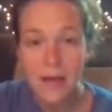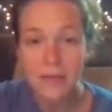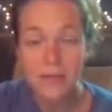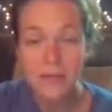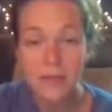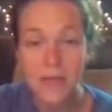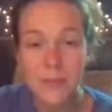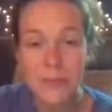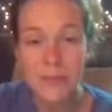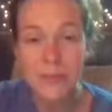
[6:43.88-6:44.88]
And
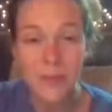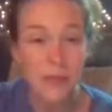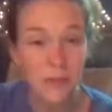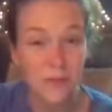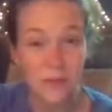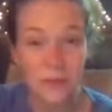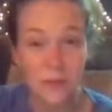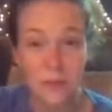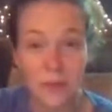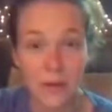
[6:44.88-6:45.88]
sometimes that can make you
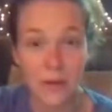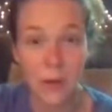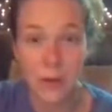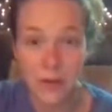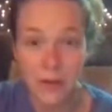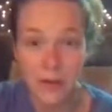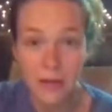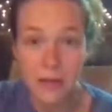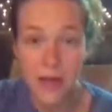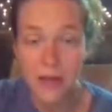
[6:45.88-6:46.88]
feel a little bit crummy.
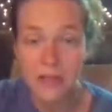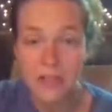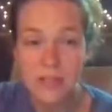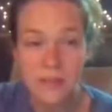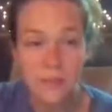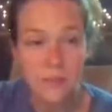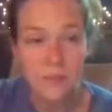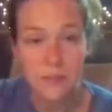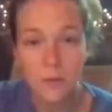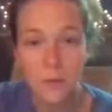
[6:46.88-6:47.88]
And I just give
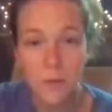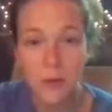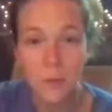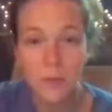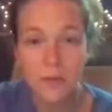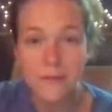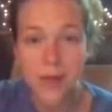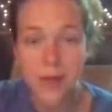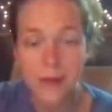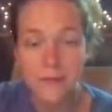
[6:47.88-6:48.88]
them some quick, brief
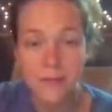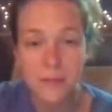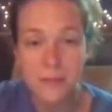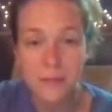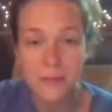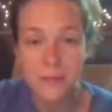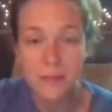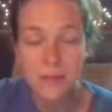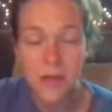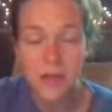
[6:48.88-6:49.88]
die-off
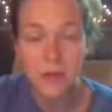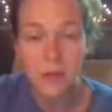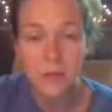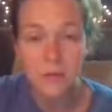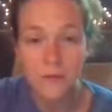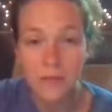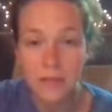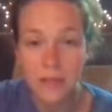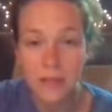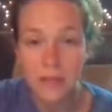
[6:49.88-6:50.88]
symptoms like,
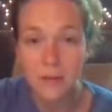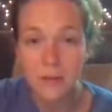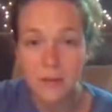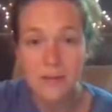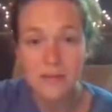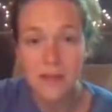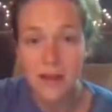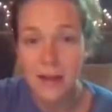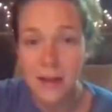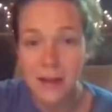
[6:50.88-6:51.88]
fatigue,
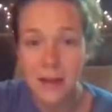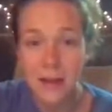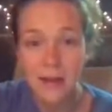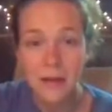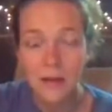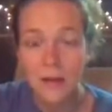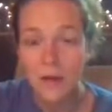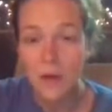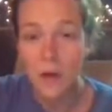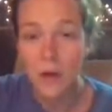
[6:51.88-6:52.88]
slight headache,
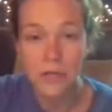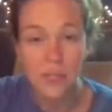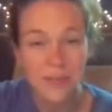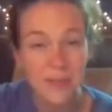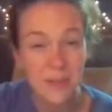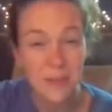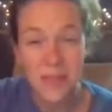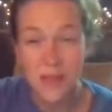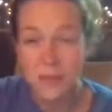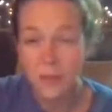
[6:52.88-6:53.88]
nausea,
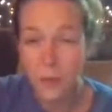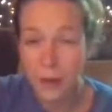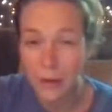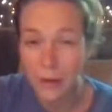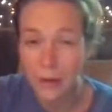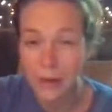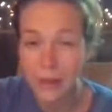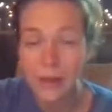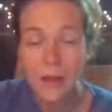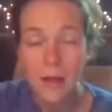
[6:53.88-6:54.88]
sometimes
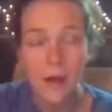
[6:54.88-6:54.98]
rarely,